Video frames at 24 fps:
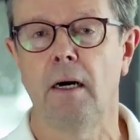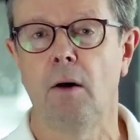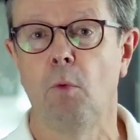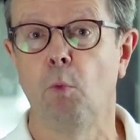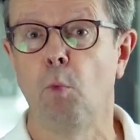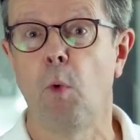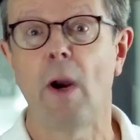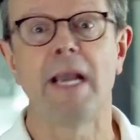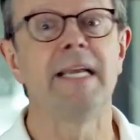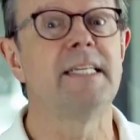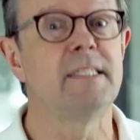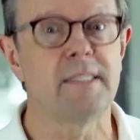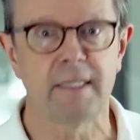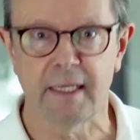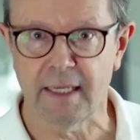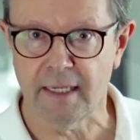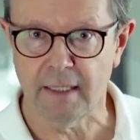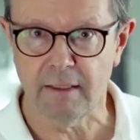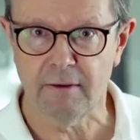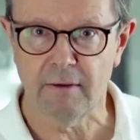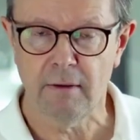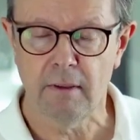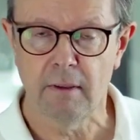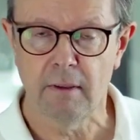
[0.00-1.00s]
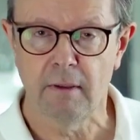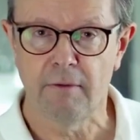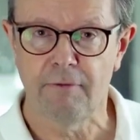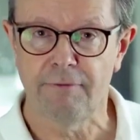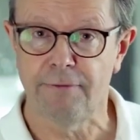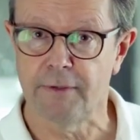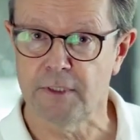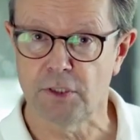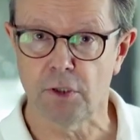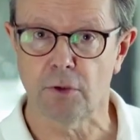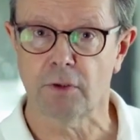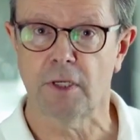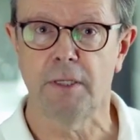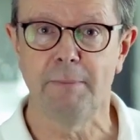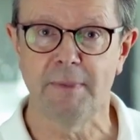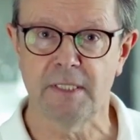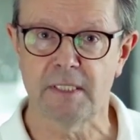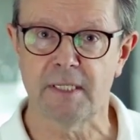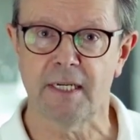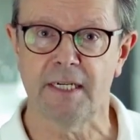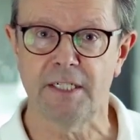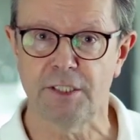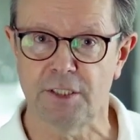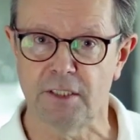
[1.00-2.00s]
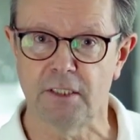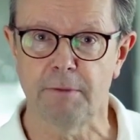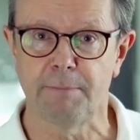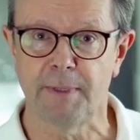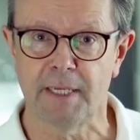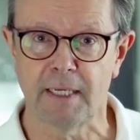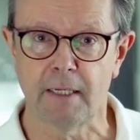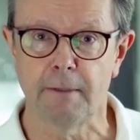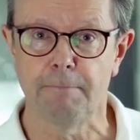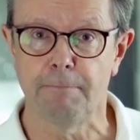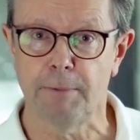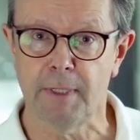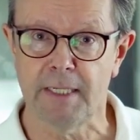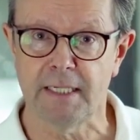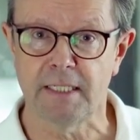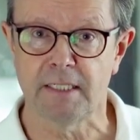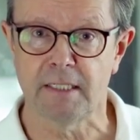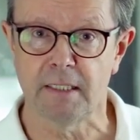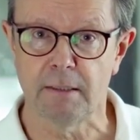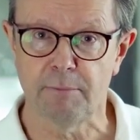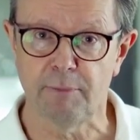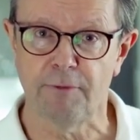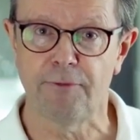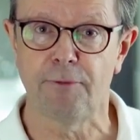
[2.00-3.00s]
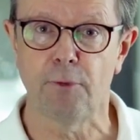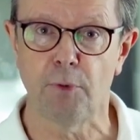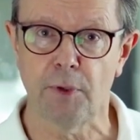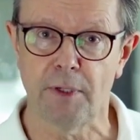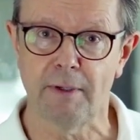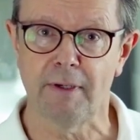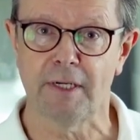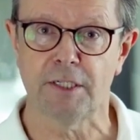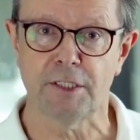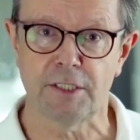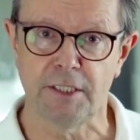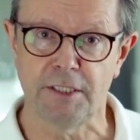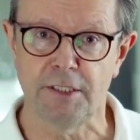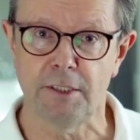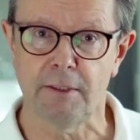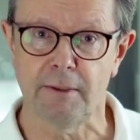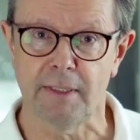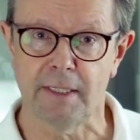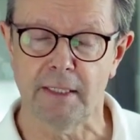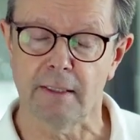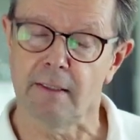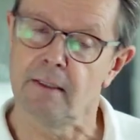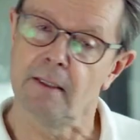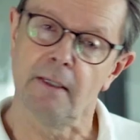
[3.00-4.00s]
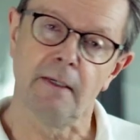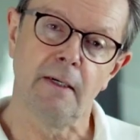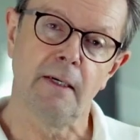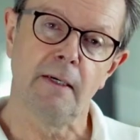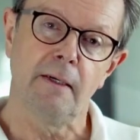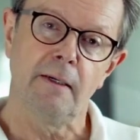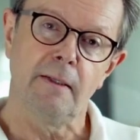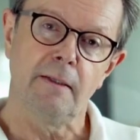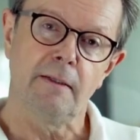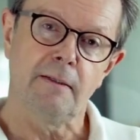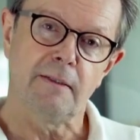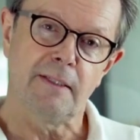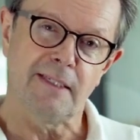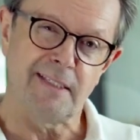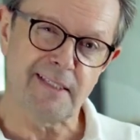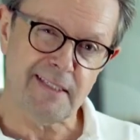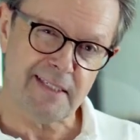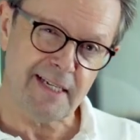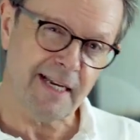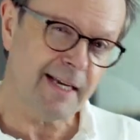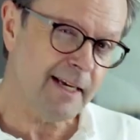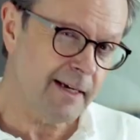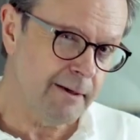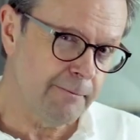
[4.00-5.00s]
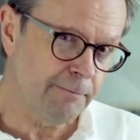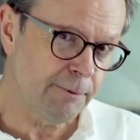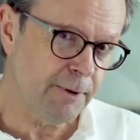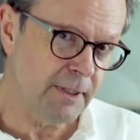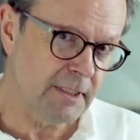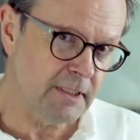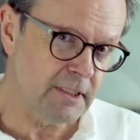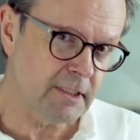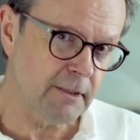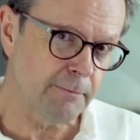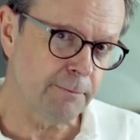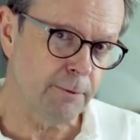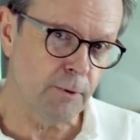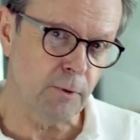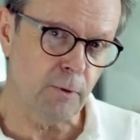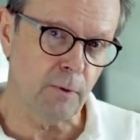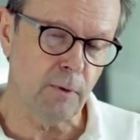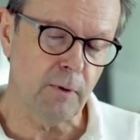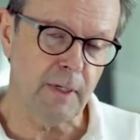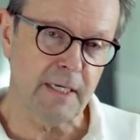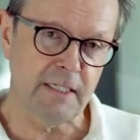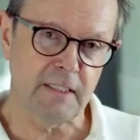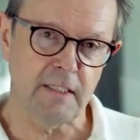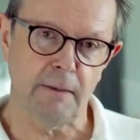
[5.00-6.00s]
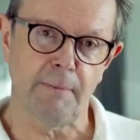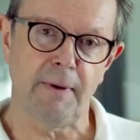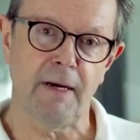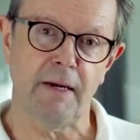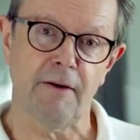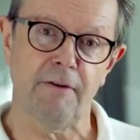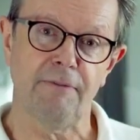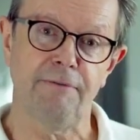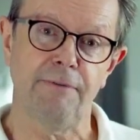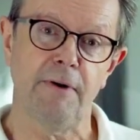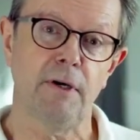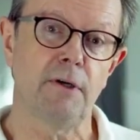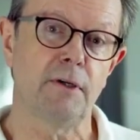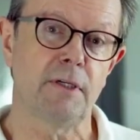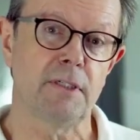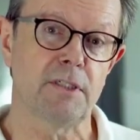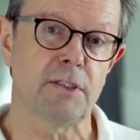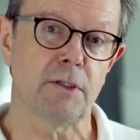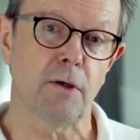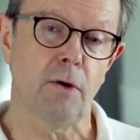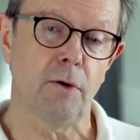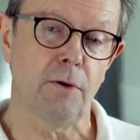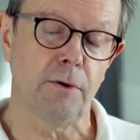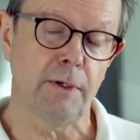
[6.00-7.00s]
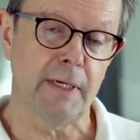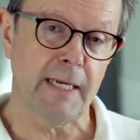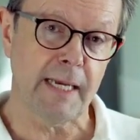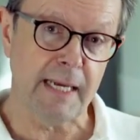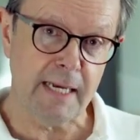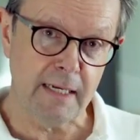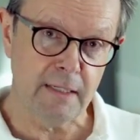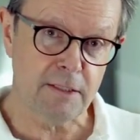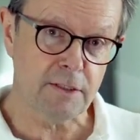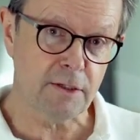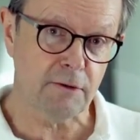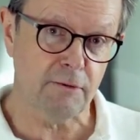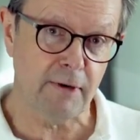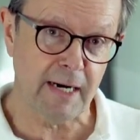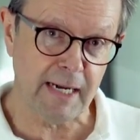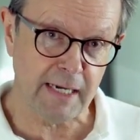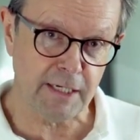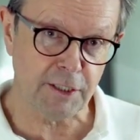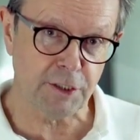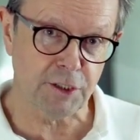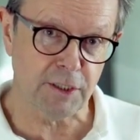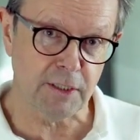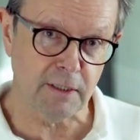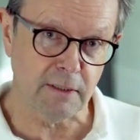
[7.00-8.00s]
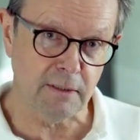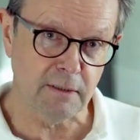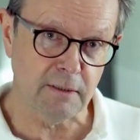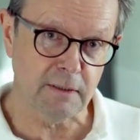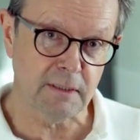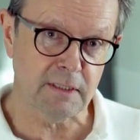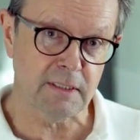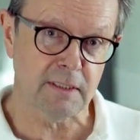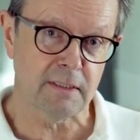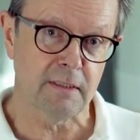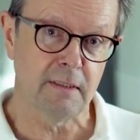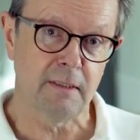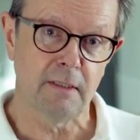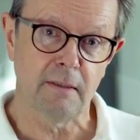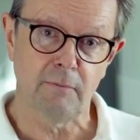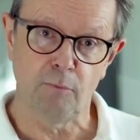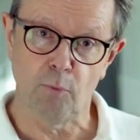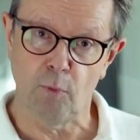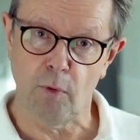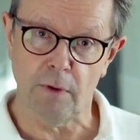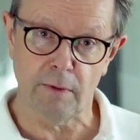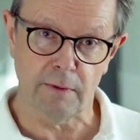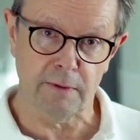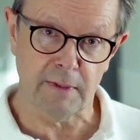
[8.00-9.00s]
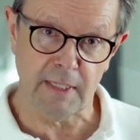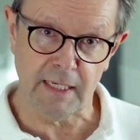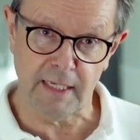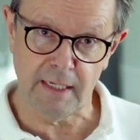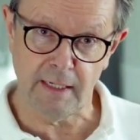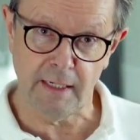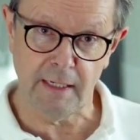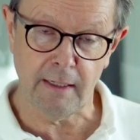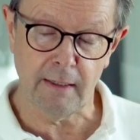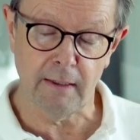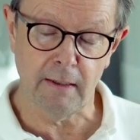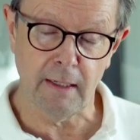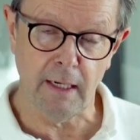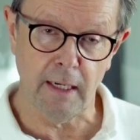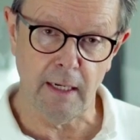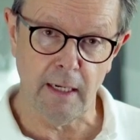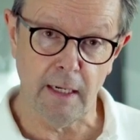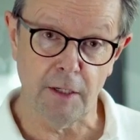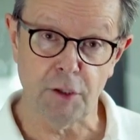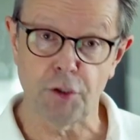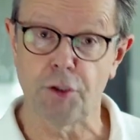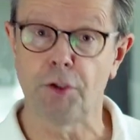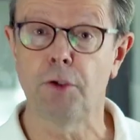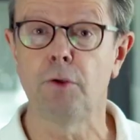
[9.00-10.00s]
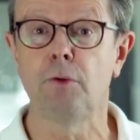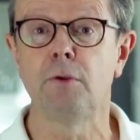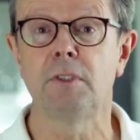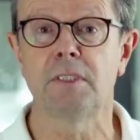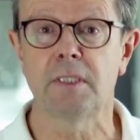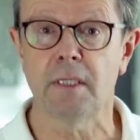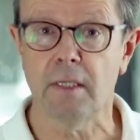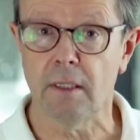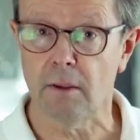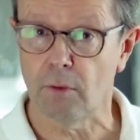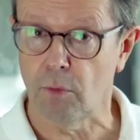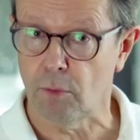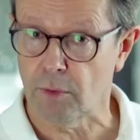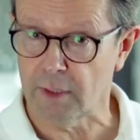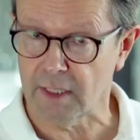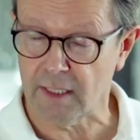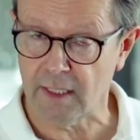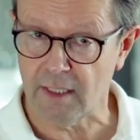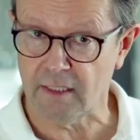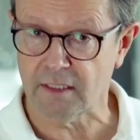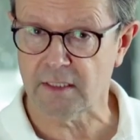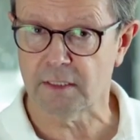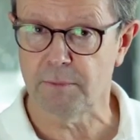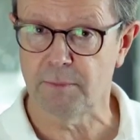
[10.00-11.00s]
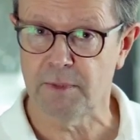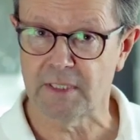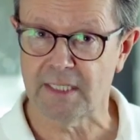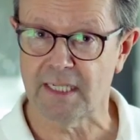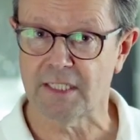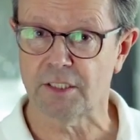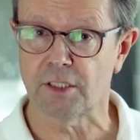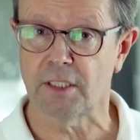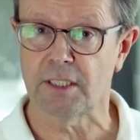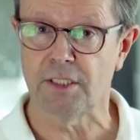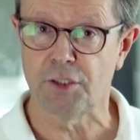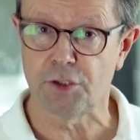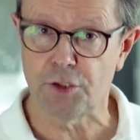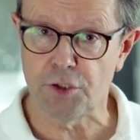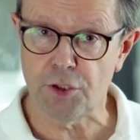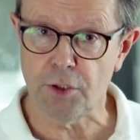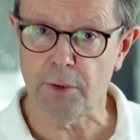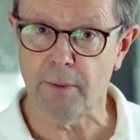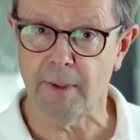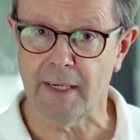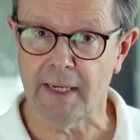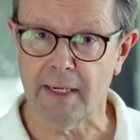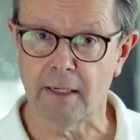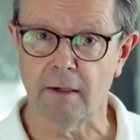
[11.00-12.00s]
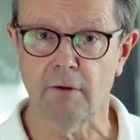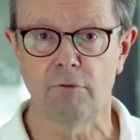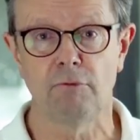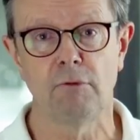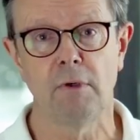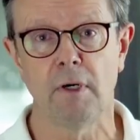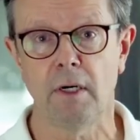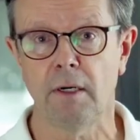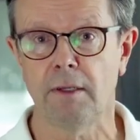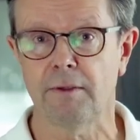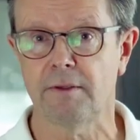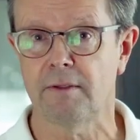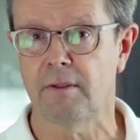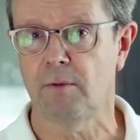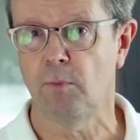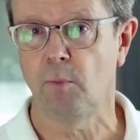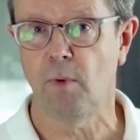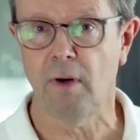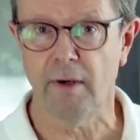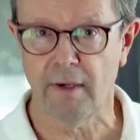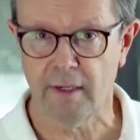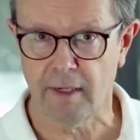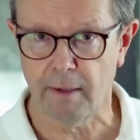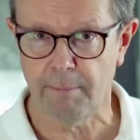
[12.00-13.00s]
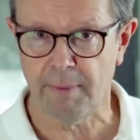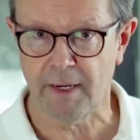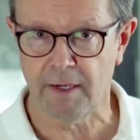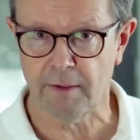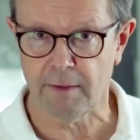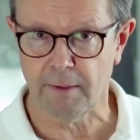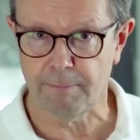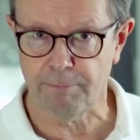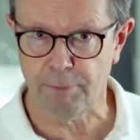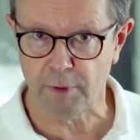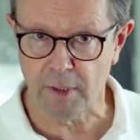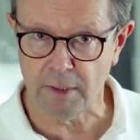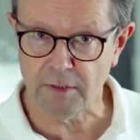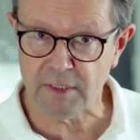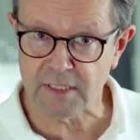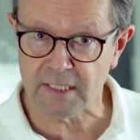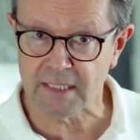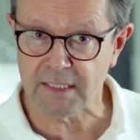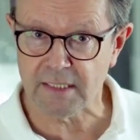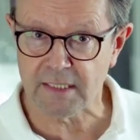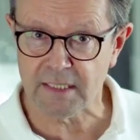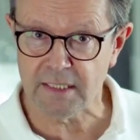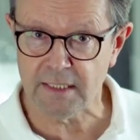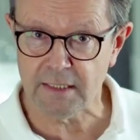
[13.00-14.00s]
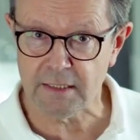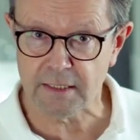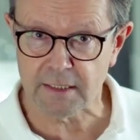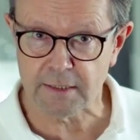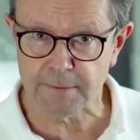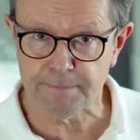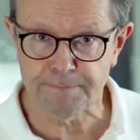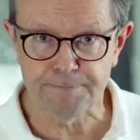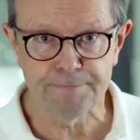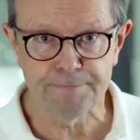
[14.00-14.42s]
waiting for documentation to be completed before you actually do it. The second principle is about a focus on interactions, what the user or the customer is actually doing, rather than worrying about the processes.